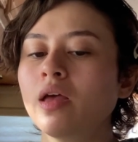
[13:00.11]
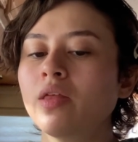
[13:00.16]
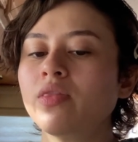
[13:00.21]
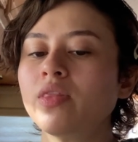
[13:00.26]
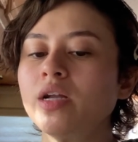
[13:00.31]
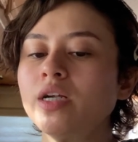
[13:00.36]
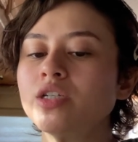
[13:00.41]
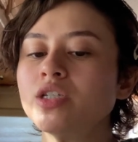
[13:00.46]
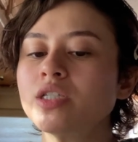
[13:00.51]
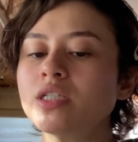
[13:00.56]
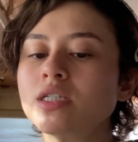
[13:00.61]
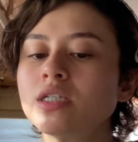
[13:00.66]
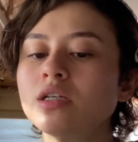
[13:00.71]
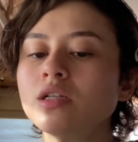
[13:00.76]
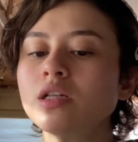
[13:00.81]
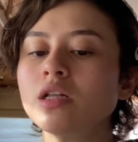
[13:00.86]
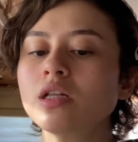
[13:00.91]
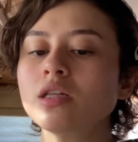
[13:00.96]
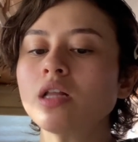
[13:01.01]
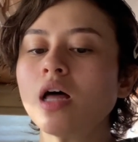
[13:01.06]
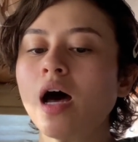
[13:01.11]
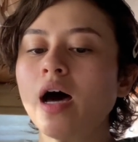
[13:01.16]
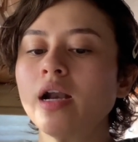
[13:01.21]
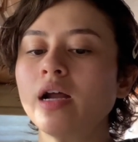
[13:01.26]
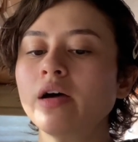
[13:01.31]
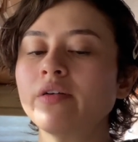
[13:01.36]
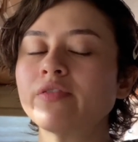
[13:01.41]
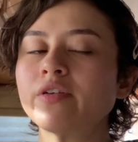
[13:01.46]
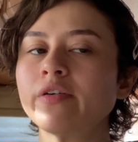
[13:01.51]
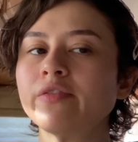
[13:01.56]
there's still a lot
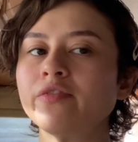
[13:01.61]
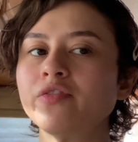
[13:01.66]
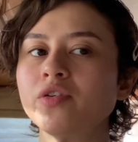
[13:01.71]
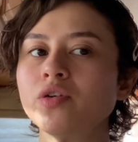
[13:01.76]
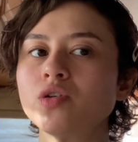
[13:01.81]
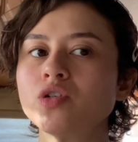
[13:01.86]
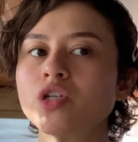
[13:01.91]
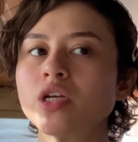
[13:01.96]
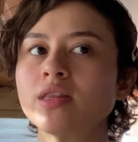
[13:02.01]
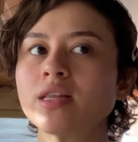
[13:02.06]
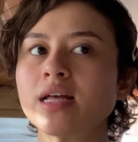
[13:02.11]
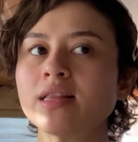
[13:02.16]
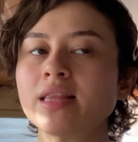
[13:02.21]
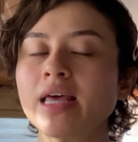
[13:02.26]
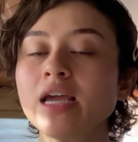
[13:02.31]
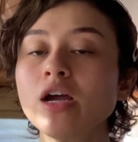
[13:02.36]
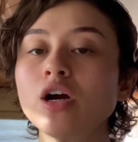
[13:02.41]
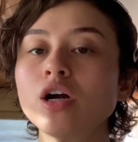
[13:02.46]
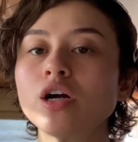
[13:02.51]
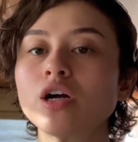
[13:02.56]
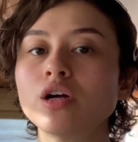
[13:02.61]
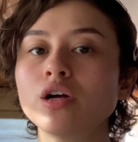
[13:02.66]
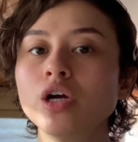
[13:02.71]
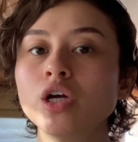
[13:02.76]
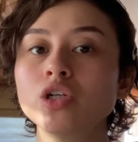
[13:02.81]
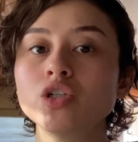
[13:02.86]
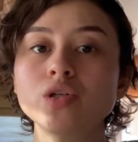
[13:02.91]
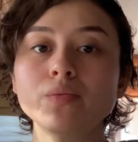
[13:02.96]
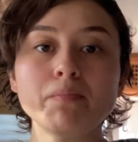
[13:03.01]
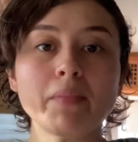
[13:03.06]
of confusion that they are
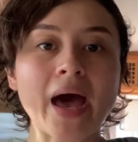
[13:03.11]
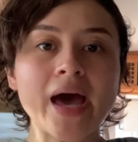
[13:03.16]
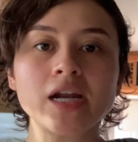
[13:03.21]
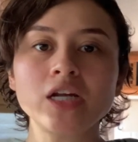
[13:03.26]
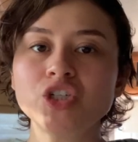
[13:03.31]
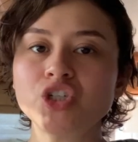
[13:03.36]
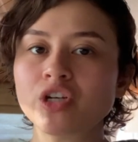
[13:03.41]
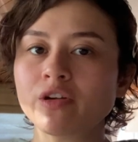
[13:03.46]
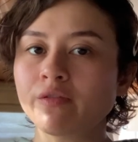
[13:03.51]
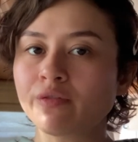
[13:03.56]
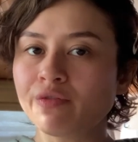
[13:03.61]
managing